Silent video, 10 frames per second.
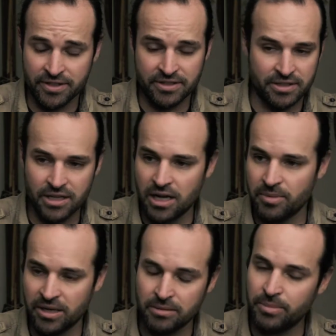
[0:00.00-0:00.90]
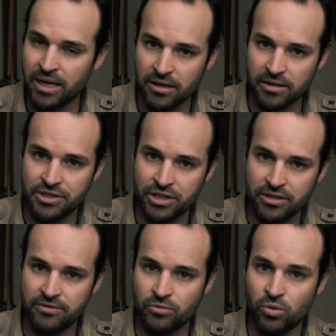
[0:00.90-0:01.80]
This is not about the biology
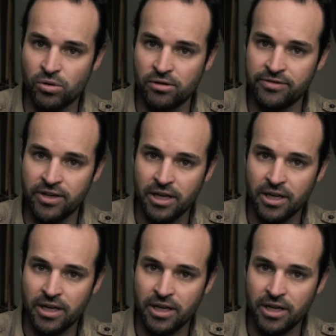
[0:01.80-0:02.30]
of a wolf